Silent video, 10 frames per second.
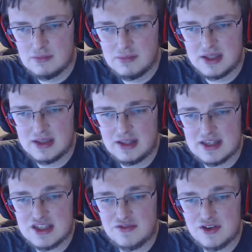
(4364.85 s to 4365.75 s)
but
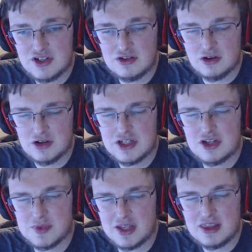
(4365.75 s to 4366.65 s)
less official, or
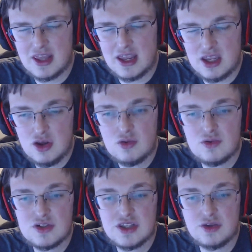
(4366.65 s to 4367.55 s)
excuse me, they
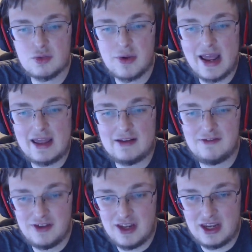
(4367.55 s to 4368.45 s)
used the R A D
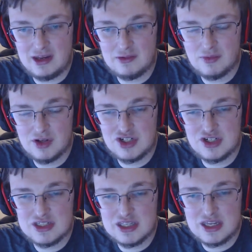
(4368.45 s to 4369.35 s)
V, which
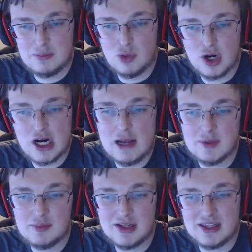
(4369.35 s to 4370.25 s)
is the more
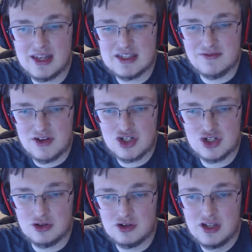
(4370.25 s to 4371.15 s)
common but less
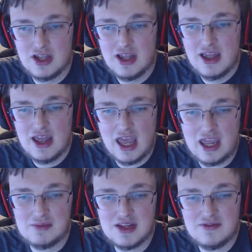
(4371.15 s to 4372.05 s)
official A
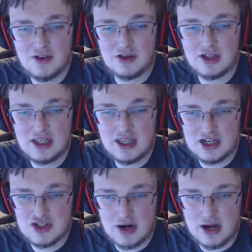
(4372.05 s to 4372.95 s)
M D Vulkan
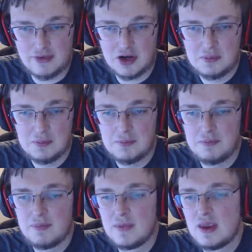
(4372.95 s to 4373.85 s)
Linux driver.
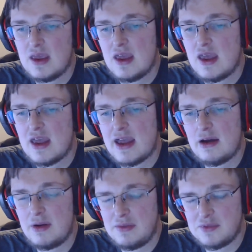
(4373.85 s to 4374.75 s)

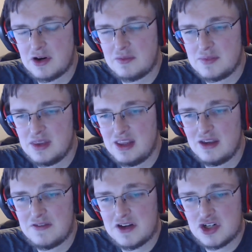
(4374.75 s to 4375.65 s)
However, the
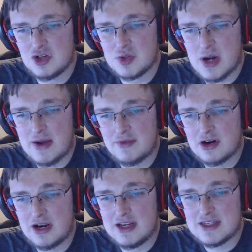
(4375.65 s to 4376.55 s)
official
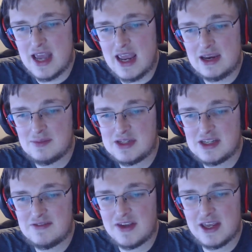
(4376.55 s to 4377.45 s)
driver is A M
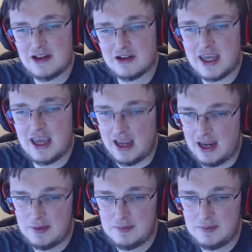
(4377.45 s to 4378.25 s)
D V L K,